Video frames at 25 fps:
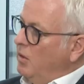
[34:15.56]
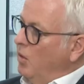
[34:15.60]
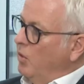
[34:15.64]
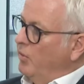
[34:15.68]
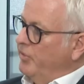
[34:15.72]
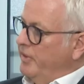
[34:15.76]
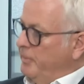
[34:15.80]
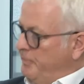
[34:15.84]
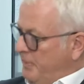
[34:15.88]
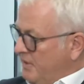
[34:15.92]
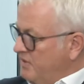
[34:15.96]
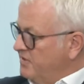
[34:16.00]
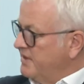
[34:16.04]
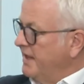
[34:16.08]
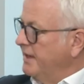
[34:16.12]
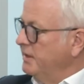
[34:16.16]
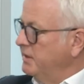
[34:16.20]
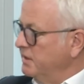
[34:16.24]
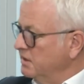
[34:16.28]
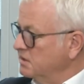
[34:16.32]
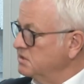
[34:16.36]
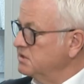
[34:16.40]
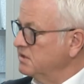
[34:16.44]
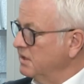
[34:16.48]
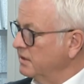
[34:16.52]
or the
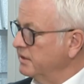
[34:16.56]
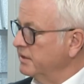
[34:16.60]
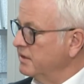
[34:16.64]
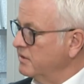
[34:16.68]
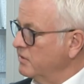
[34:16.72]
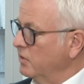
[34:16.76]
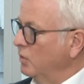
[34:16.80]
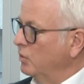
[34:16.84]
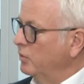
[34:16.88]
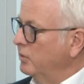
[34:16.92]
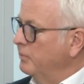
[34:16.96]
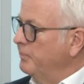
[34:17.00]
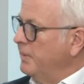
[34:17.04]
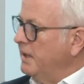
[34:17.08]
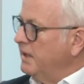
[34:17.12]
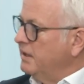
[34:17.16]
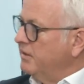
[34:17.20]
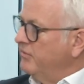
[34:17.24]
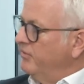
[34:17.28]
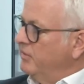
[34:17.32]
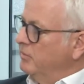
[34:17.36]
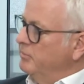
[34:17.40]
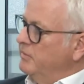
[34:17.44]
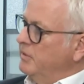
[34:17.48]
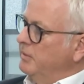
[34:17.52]
percentage that it's owed back
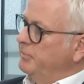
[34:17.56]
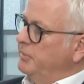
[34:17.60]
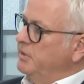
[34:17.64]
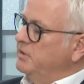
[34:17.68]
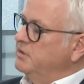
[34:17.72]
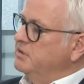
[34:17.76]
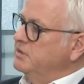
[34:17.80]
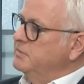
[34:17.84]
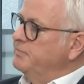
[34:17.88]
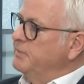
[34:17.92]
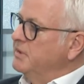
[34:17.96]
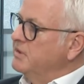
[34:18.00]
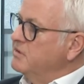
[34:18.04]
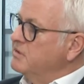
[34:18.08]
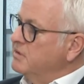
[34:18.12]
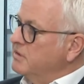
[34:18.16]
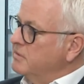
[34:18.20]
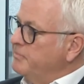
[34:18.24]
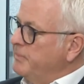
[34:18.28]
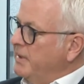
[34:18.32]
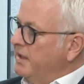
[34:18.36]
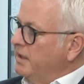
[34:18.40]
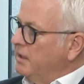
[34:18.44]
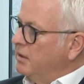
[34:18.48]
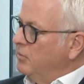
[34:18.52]
from the British Business
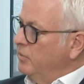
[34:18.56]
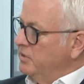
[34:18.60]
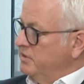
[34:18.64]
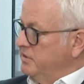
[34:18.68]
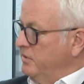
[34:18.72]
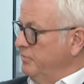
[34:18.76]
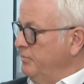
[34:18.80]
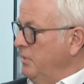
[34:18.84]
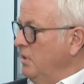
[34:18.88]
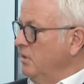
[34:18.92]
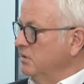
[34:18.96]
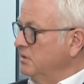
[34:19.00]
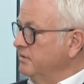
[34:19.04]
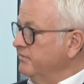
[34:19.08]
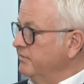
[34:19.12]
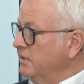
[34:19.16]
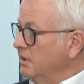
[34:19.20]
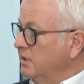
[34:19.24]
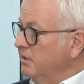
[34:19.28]
Bank, which is part of the